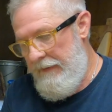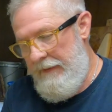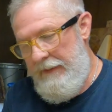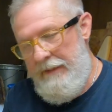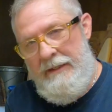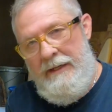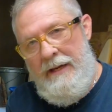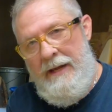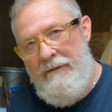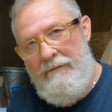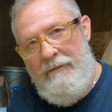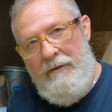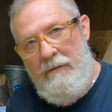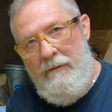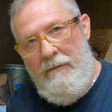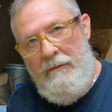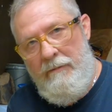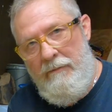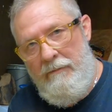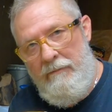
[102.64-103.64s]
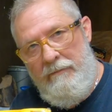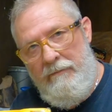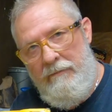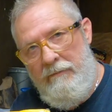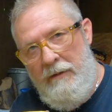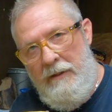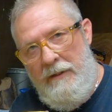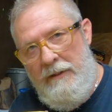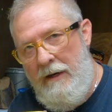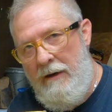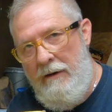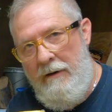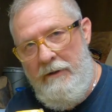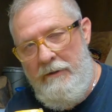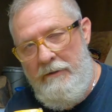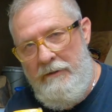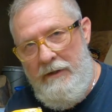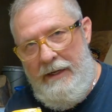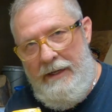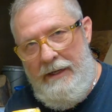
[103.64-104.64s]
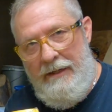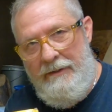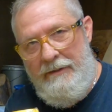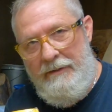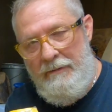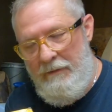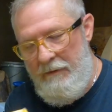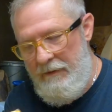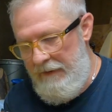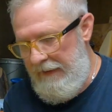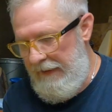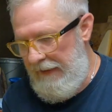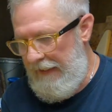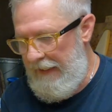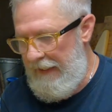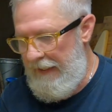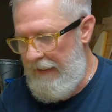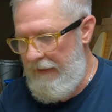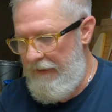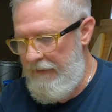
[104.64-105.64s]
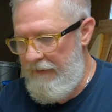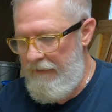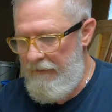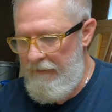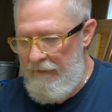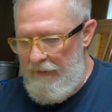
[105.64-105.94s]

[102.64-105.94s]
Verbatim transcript: didn't have a return address once again.